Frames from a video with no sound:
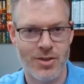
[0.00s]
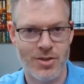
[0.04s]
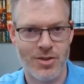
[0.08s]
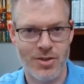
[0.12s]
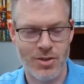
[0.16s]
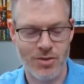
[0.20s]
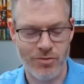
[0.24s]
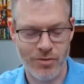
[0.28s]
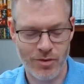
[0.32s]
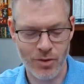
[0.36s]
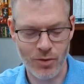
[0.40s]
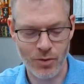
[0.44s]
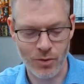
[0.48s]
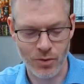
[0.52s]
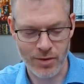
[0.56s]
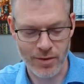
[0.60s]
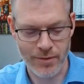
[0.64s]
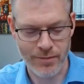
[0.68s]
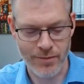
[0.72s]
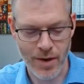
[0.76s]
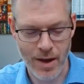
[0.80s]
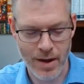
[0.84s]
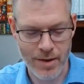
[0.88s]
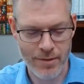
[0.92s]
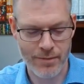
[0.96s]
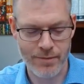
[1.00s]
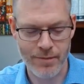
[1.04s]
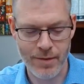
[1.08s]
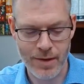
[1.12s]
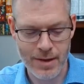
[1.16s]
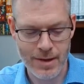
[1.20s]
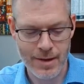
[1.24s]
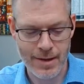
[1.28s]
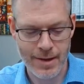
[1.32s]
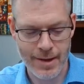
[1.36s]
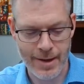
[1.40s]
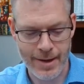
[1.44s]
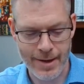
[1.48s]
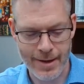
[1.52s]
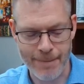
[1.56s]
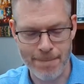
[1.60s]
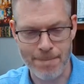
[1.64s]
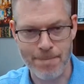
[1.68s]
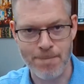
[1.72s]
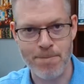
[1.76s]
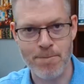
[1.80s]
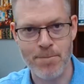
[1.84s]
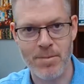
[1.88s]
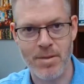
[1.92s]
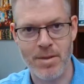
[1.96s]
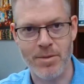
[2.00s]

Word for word: Just recall the five um,